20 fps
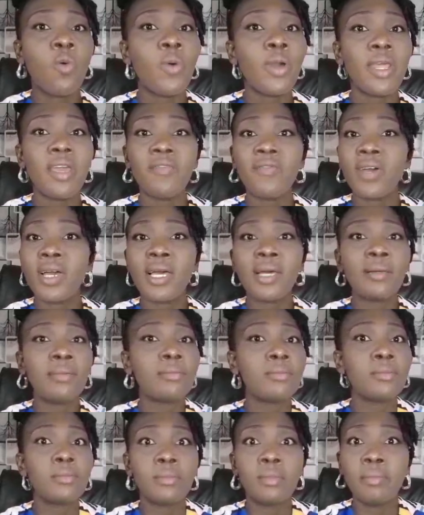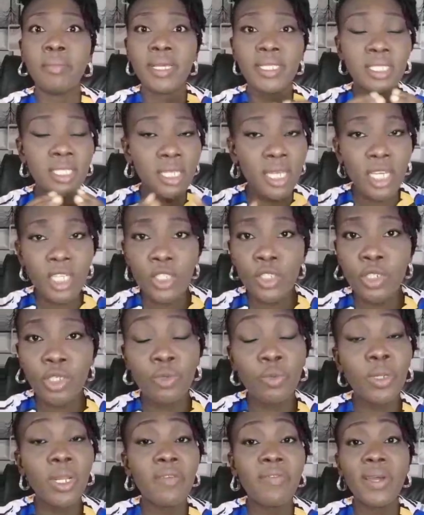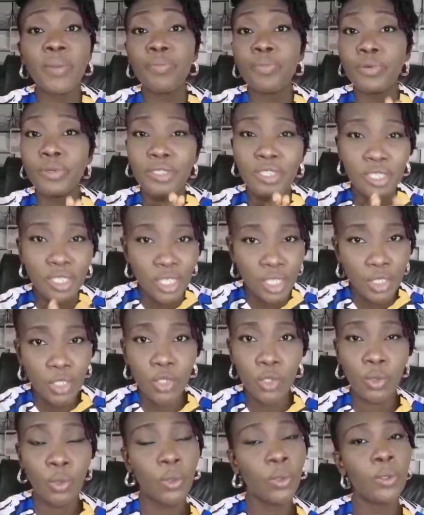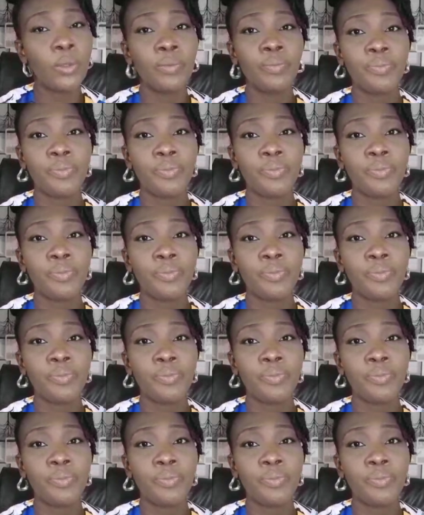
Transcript: whatever medication, whatever procedure,